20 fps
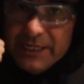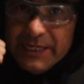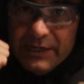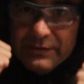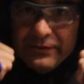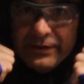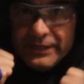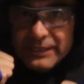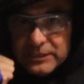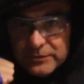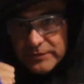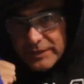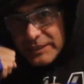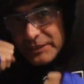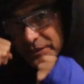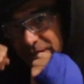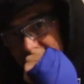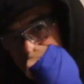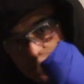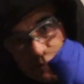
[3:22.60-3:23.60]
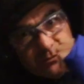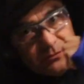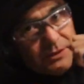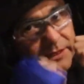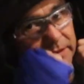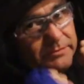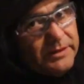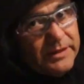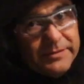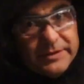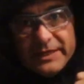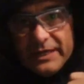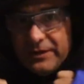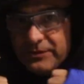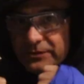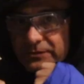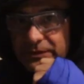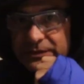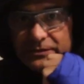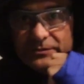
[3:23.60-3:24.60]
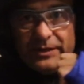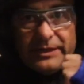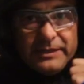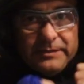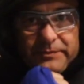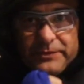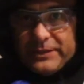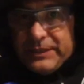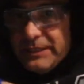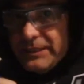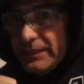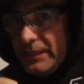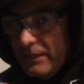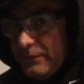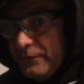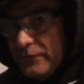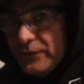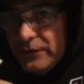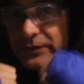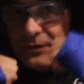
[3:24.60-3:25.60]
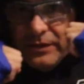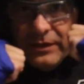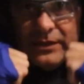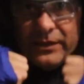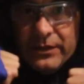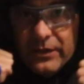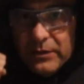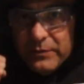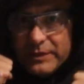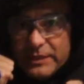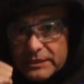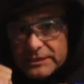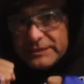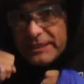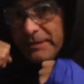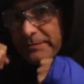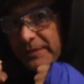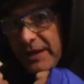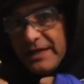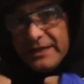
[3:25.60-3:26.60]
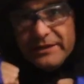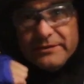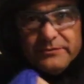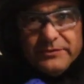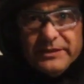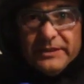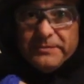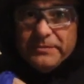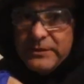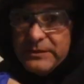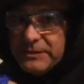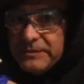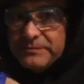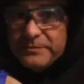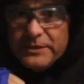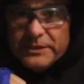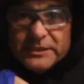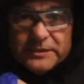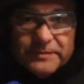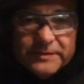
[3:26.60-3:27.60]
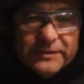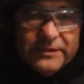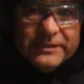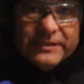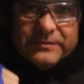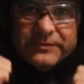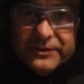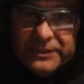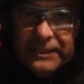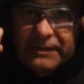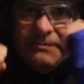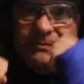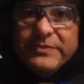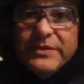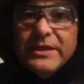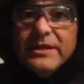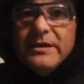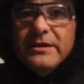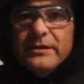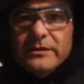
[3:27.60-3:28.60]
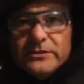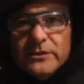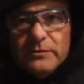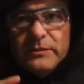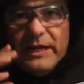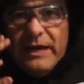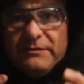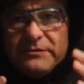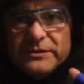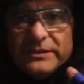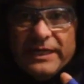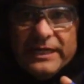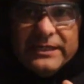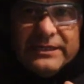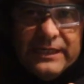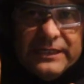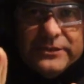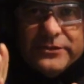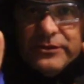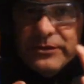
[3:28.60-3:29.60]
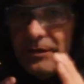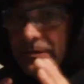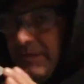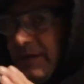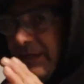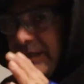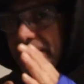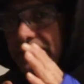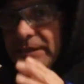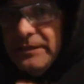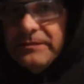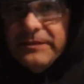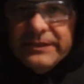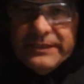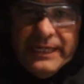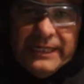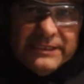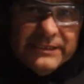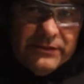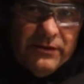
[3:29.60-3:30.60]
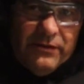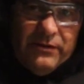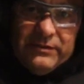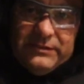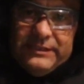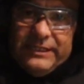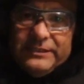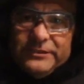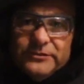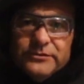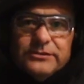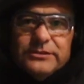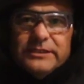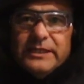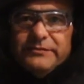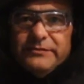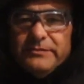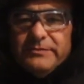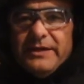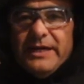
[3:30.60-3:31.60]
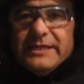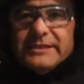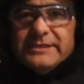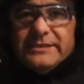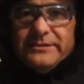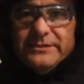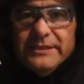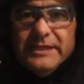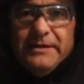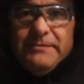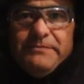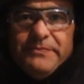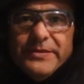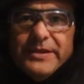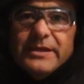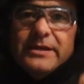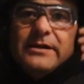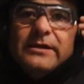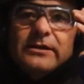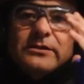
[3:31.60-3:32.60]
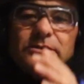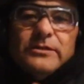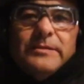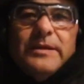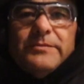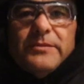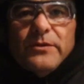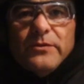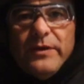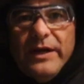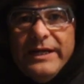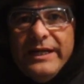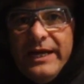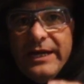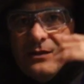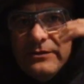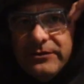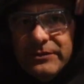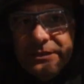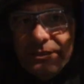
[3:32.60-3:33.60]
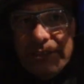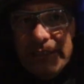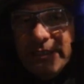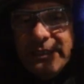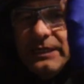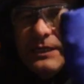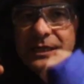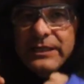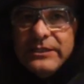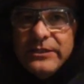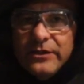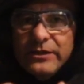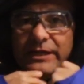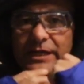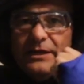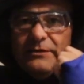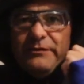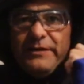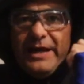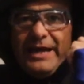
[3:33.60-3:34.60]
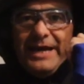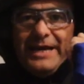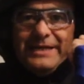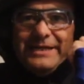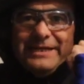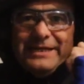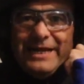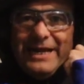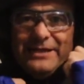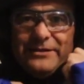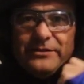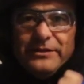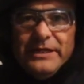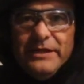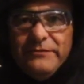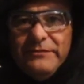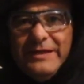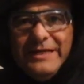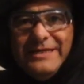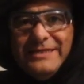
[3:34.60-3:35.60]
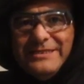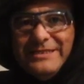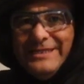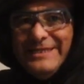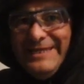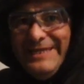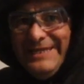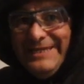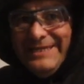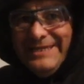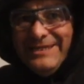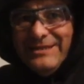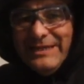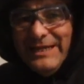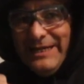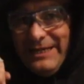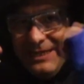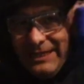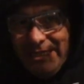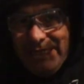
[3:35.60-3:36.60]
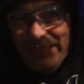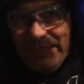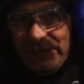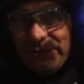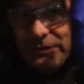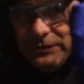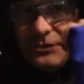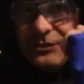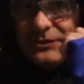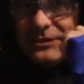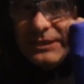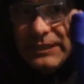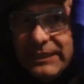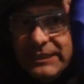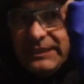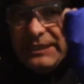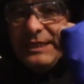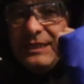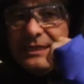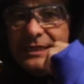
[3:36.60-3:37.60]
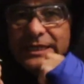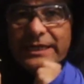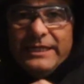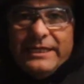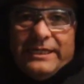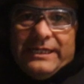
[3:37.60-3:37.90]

And while he's reaching, we can maybe counter with the right uppercut, left hook, or we can step back and really put some punishment on him, okay? So we have to kind of like turn our body a little bit. That's all essential stuff in boxing, okay? So remember, right-handers, their left hand and their left leg is the lead, okay? So it's usually going to lead.